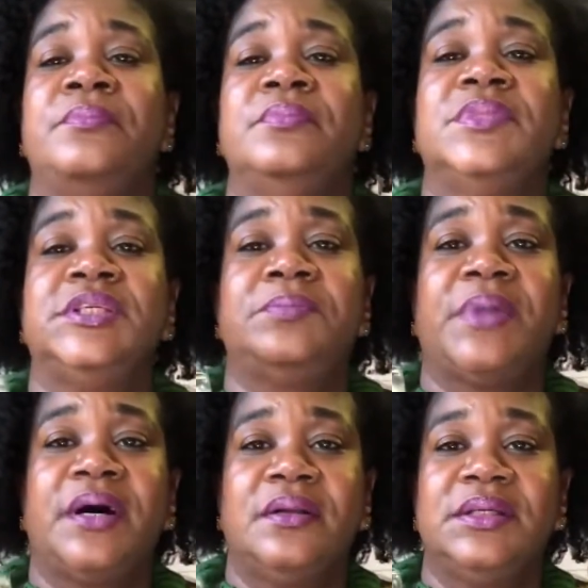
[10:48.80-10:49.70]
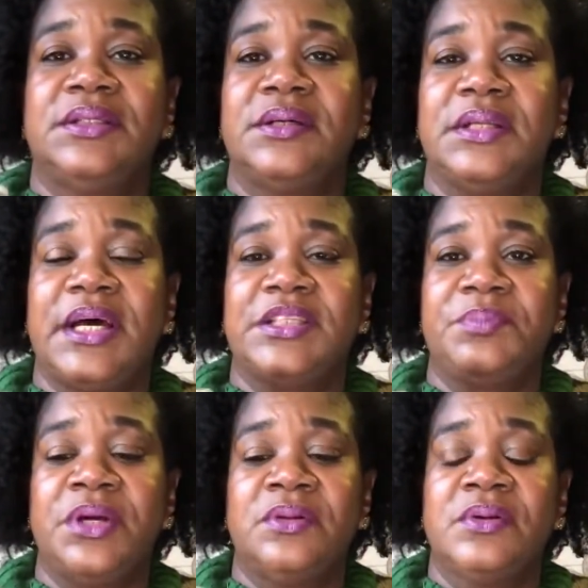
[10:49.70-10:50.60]
this bottle is going to last
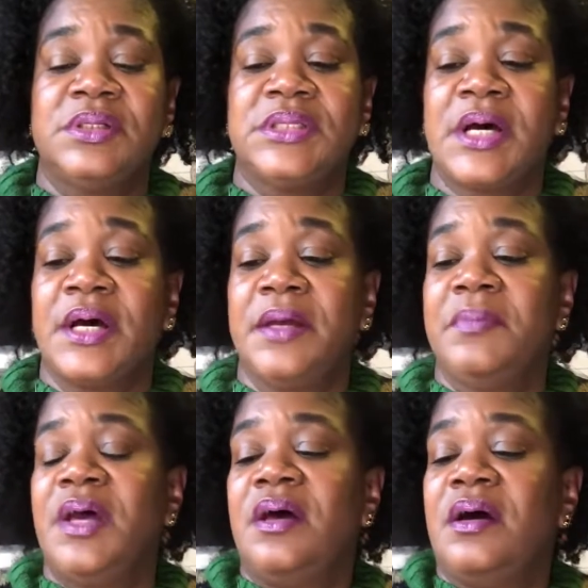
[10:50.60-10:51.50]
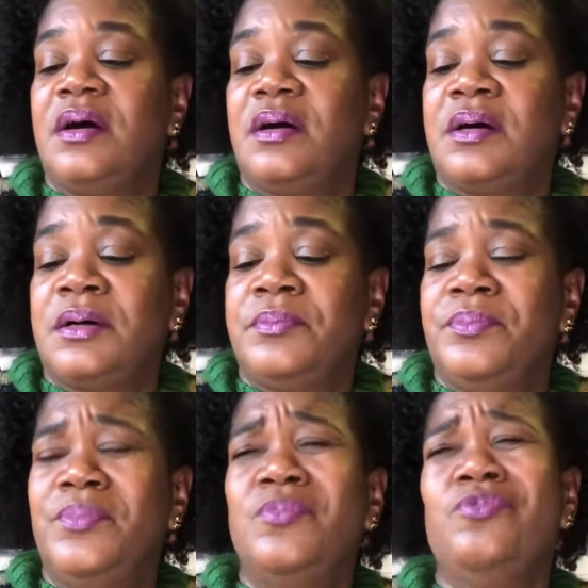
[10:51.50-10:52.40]
me a long time.
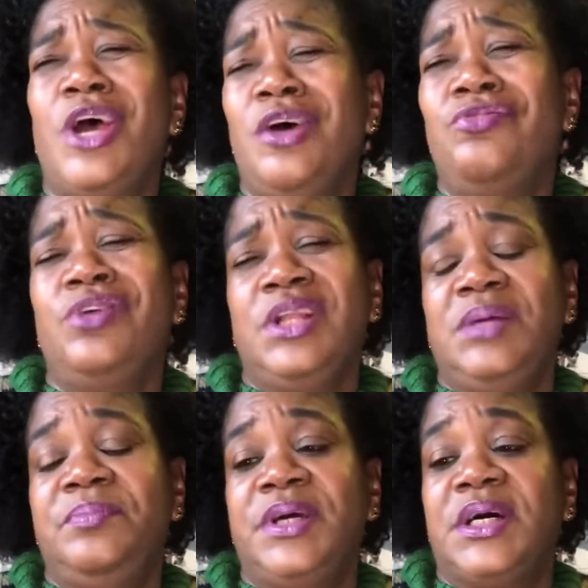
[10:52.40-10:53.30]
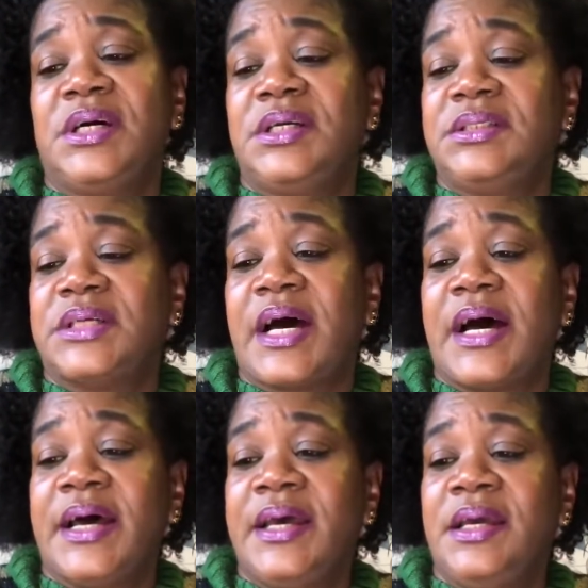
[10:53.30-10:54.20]
And really because
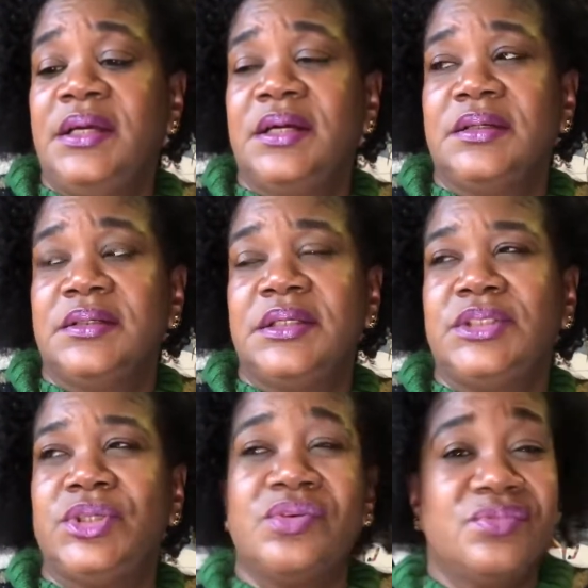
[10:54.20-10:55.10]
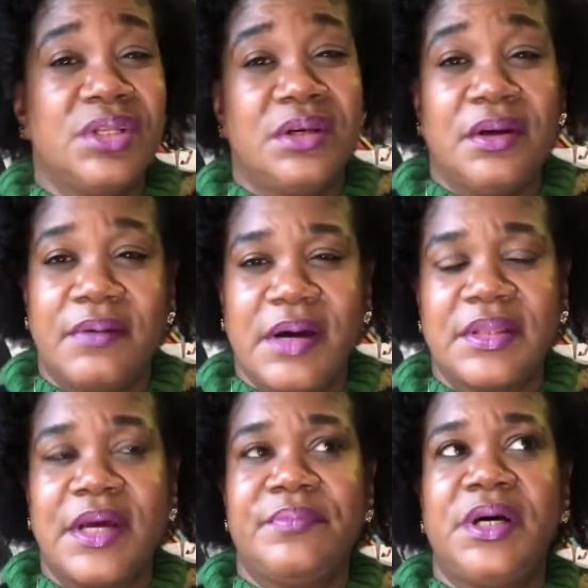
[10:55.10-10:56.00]
I don't really go out
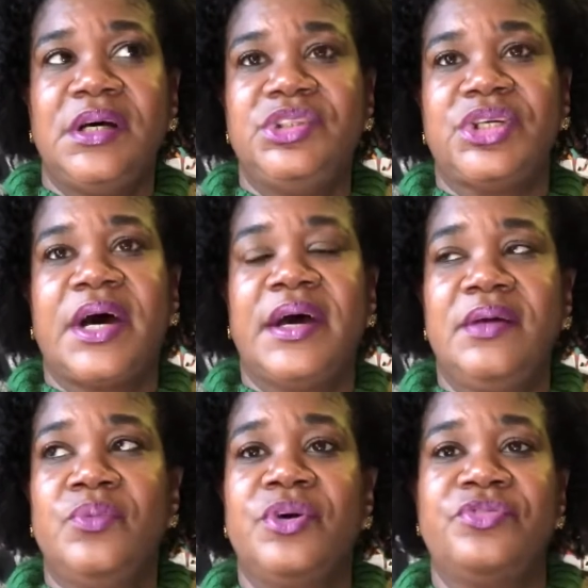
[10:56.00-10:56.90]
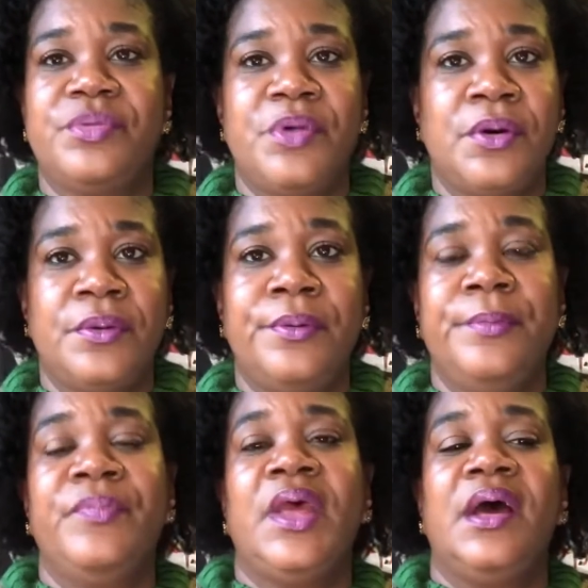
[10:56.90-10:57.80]
that much. I work from
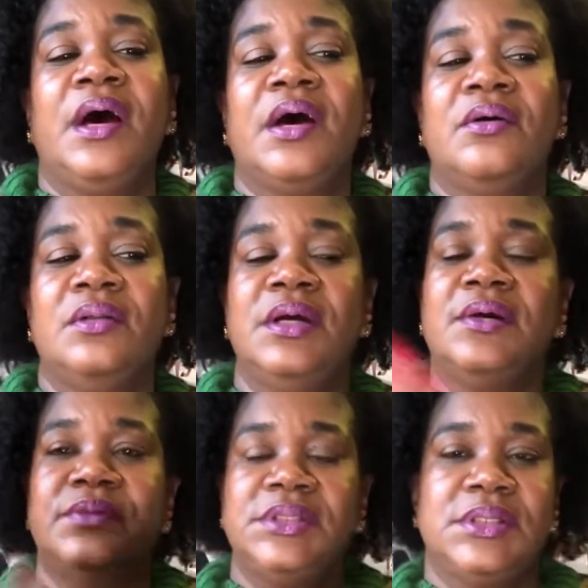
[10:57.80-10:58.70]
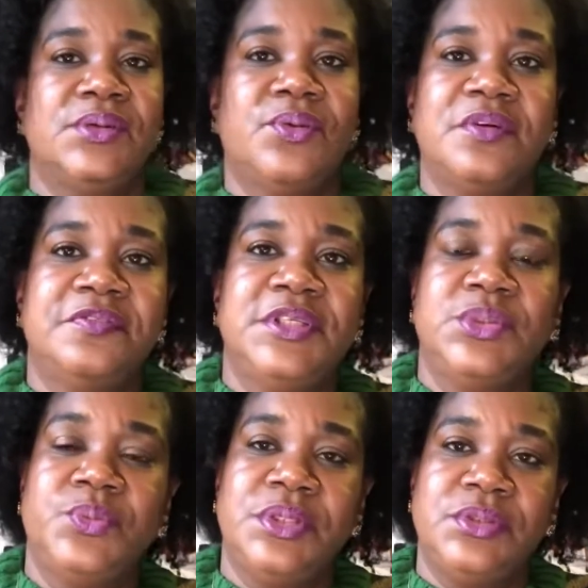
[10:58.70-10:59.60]
home. I only go into the office
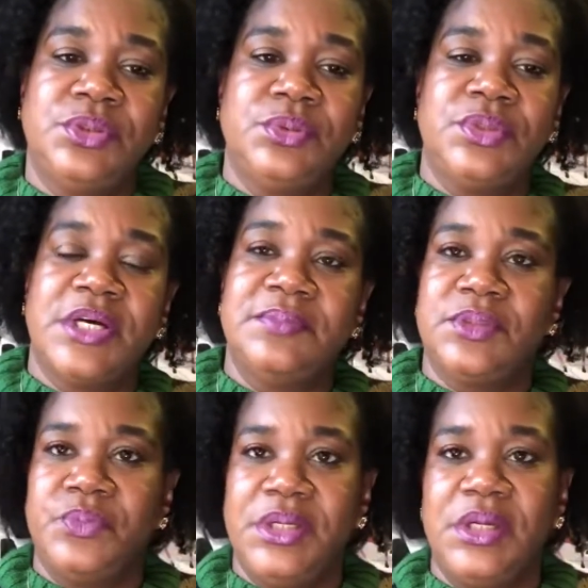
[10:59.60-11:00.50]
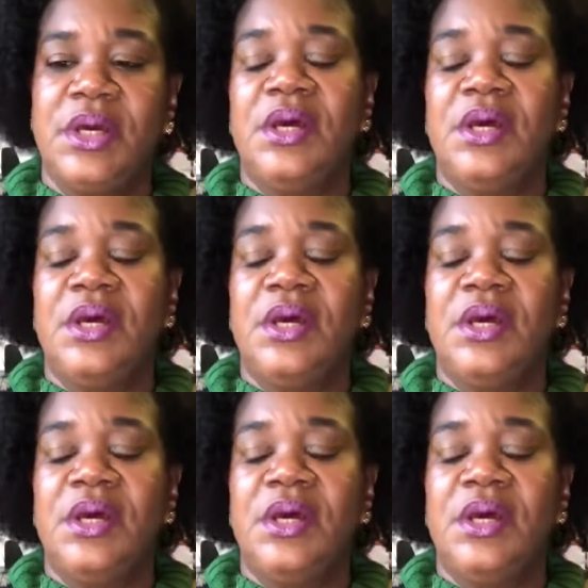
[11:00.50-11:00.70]
1 or 2 times a week.